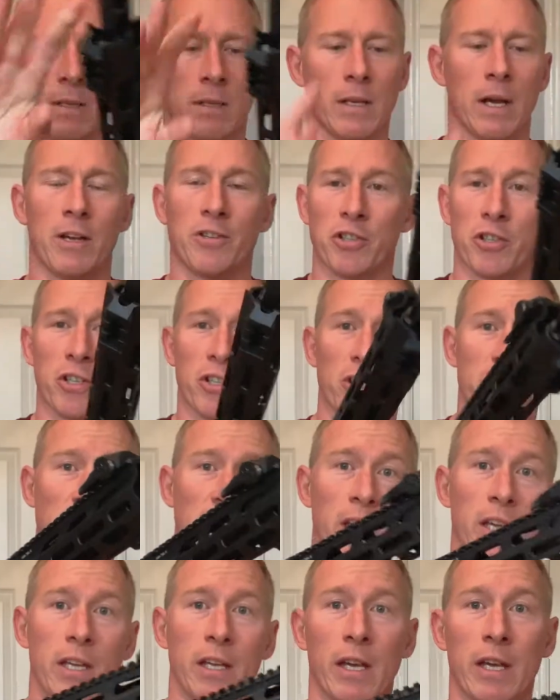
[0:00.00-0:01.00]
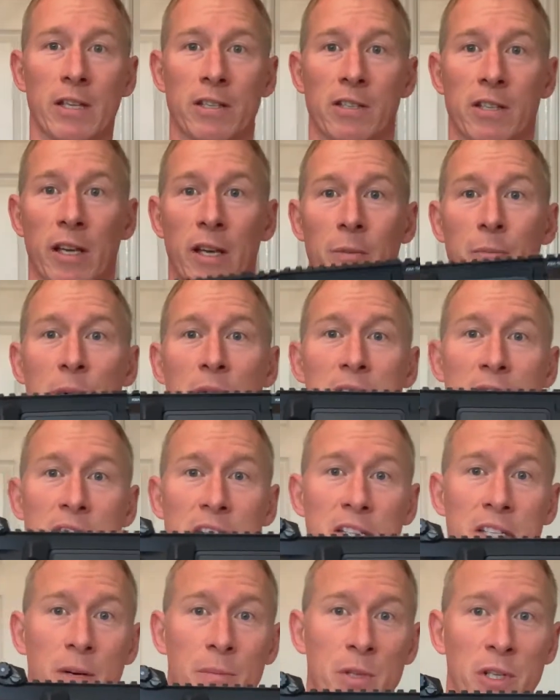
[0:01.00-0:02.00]
As you can see, it's a
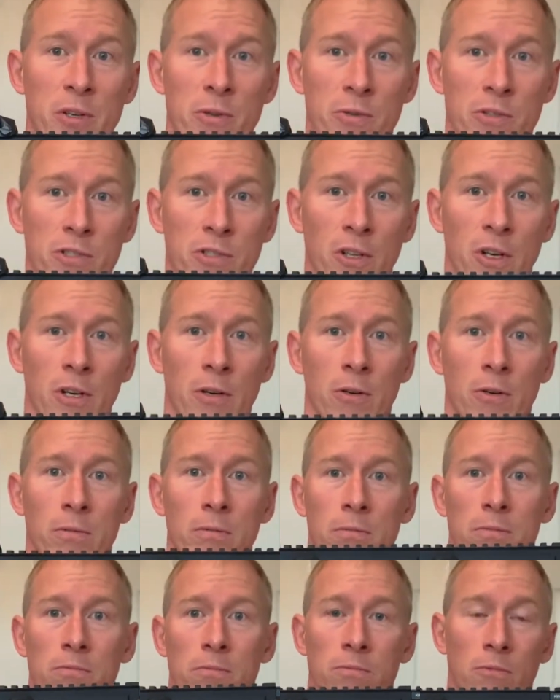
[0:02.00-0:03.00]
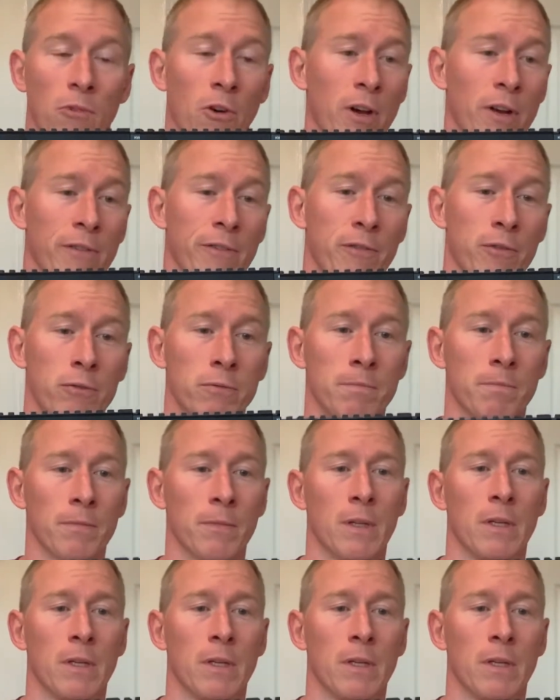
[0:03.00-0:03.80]
PDW style rifle,